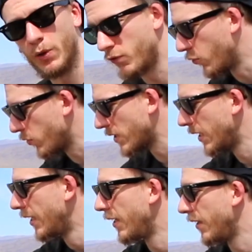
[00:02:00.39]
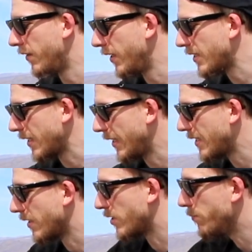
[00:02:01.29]
of course. This
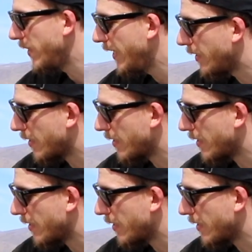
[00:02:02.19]
is the Meade